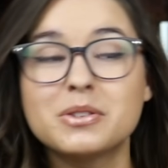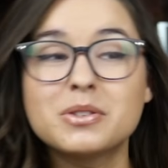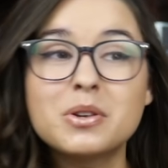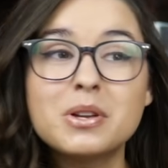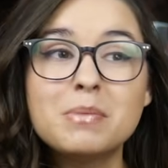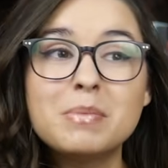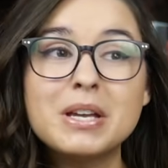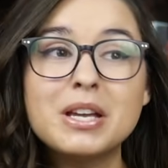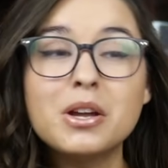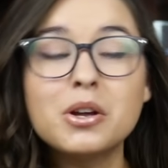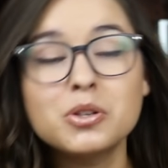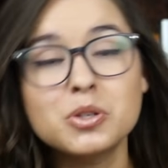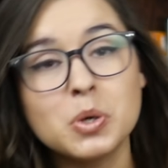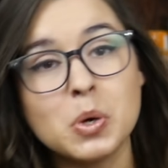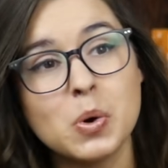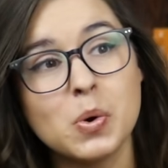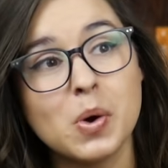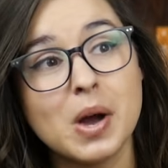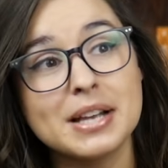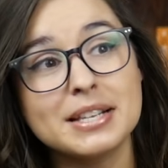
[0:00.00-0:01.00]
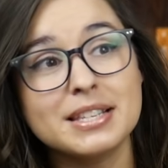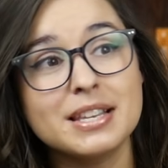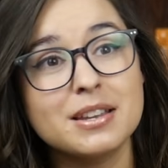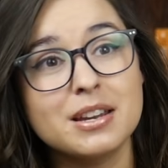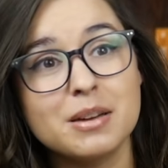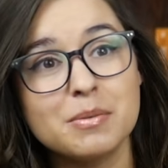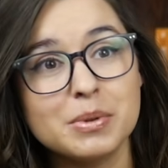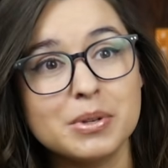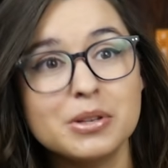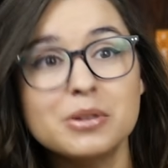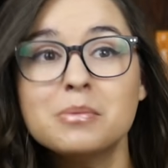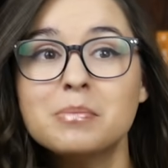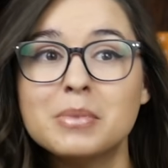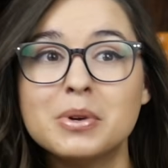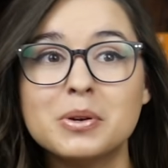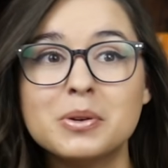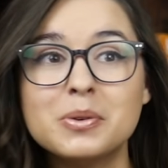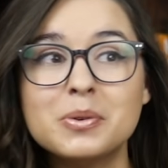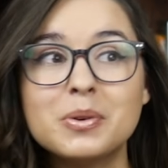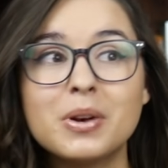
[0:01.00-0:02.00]
is gonna be Twice in a Blue
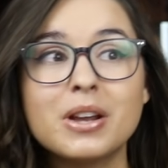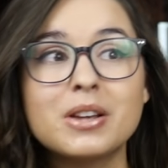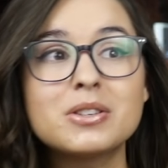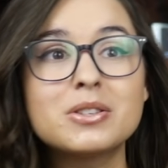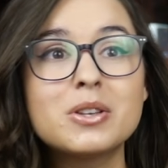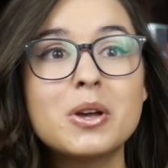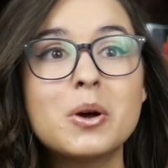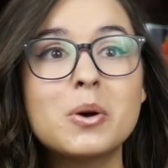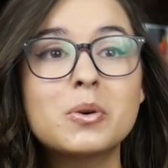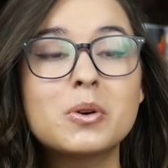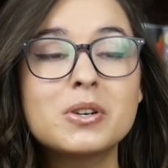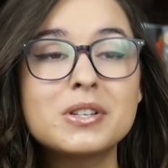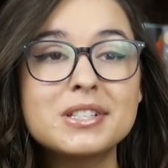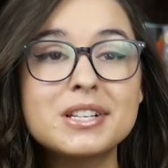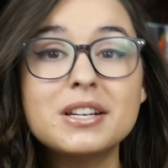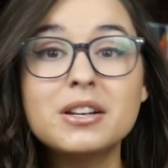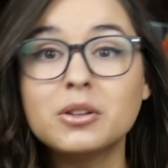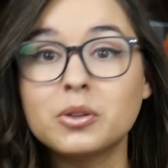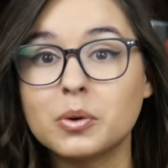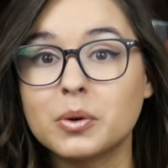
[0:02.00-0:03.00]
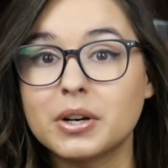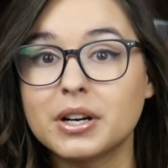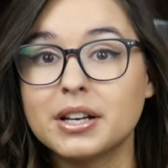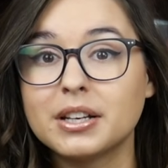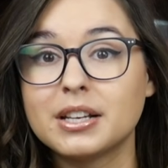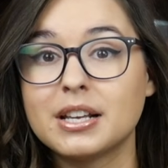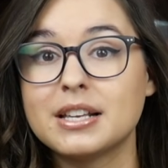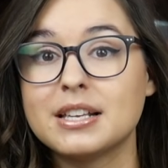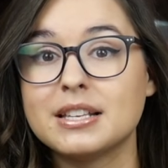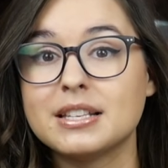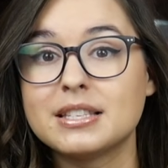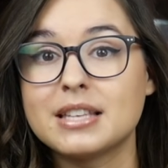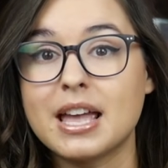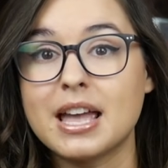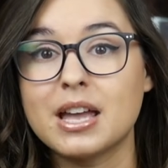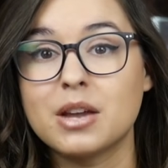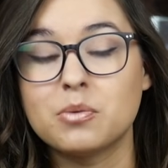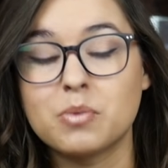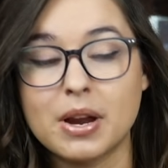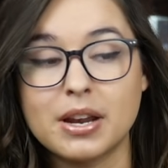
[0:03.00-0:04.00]
Moon. So Christina Lauren is
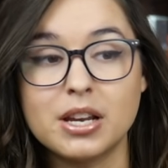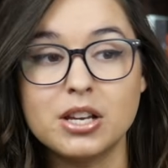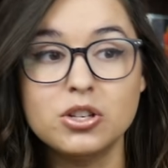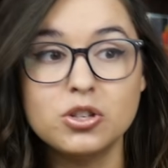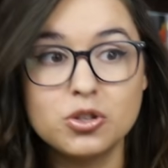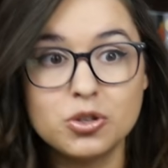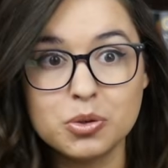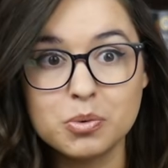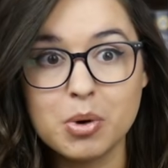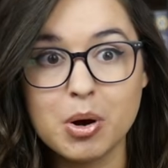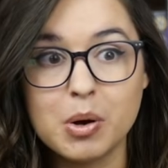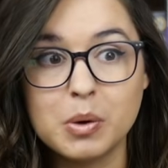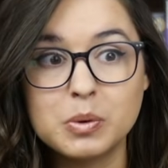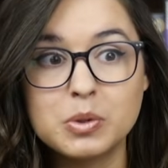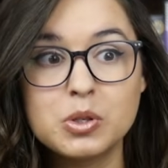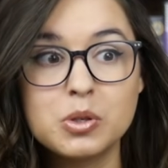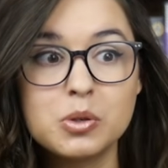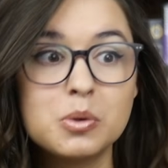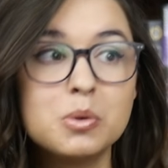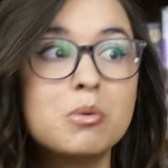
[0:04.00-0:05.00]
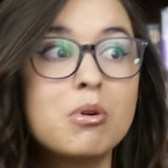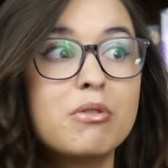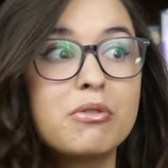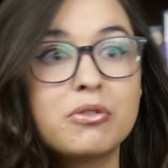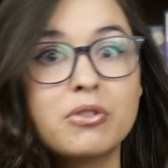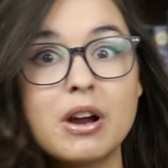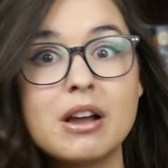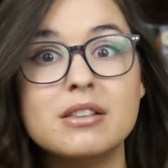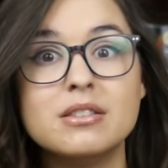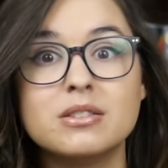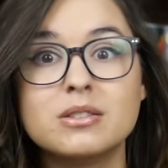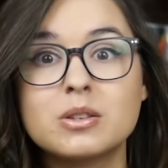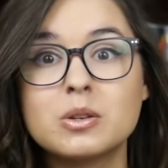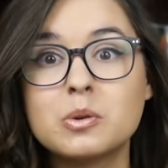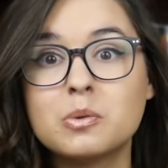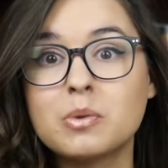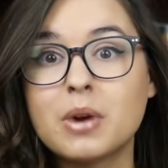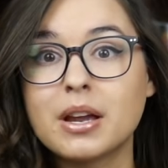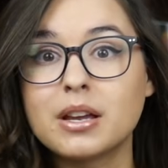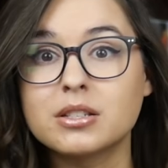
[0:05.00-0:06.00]
a writing duo, two friends
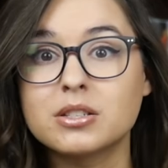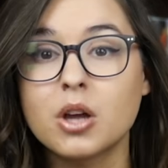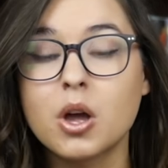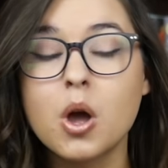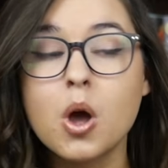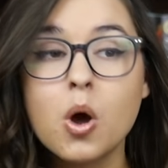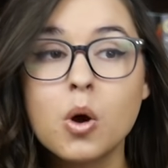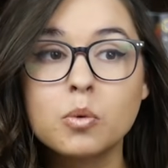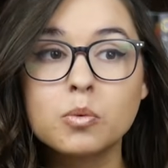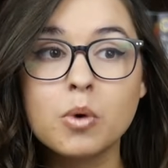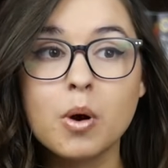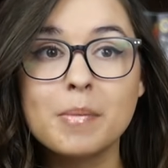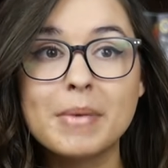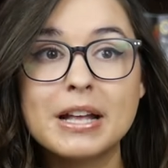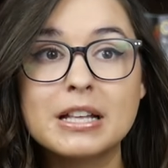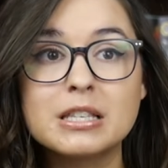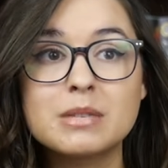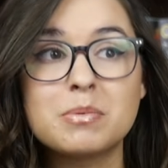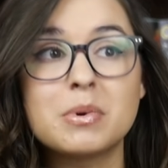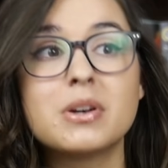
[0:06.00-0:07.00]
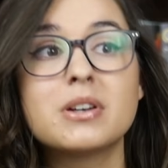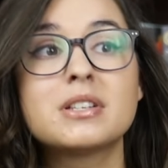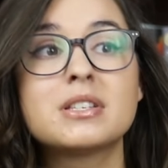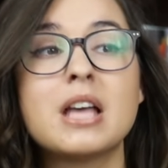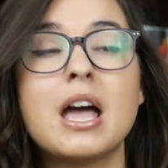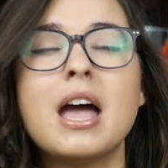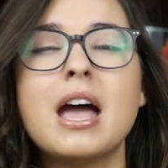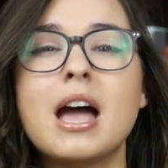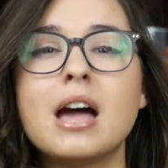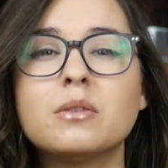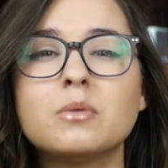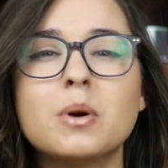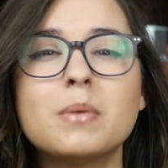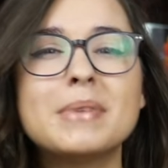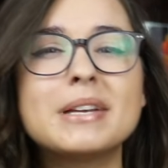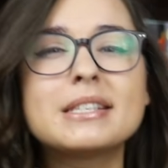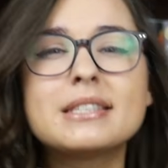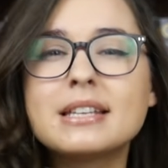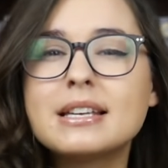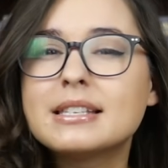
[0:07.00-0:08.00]
who write romance books. And
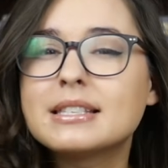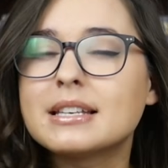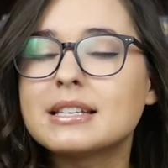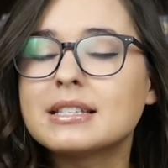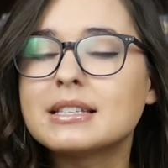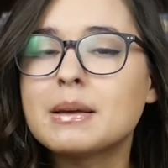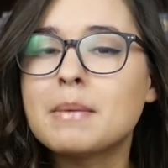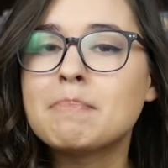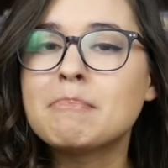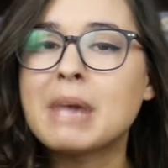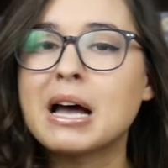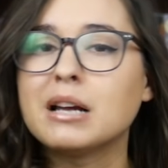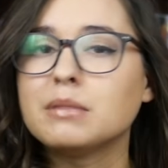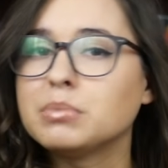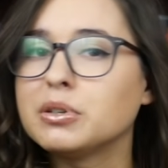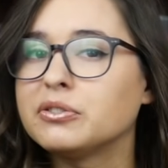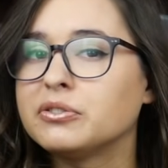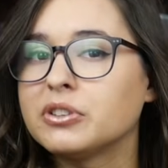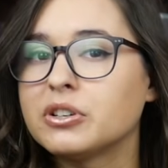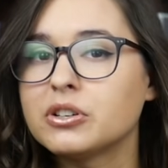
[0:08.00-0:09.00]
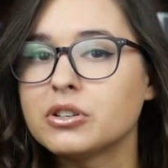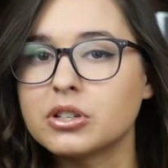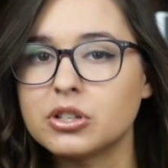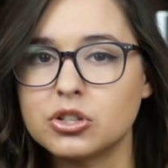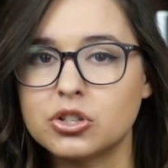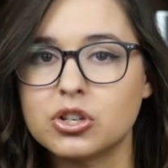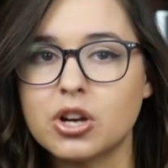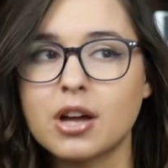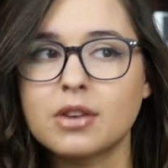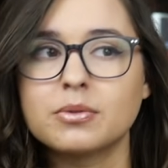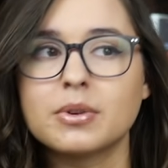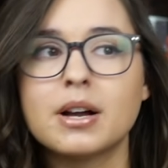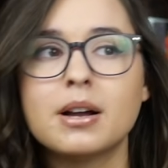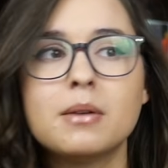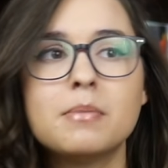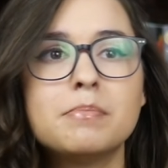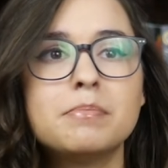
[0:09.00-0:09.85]
romance isn't my preferred genre,